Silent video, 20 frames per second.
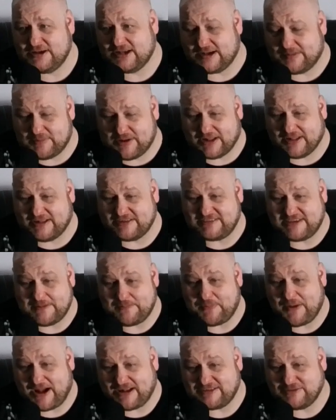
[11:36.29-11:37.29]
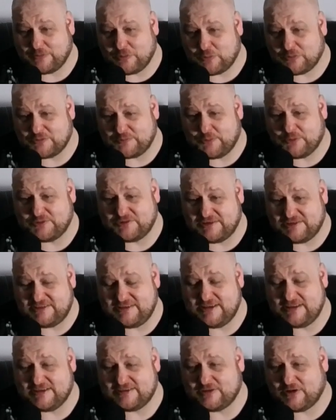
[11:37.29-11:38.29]
Come on, let's get back to what we're supposed to
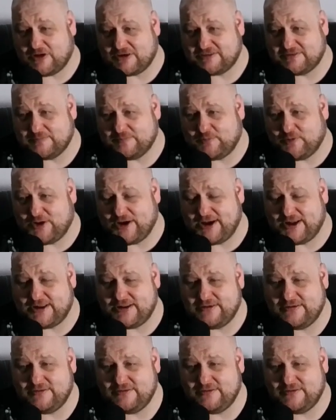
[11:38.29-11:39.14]
see, this awesome fight.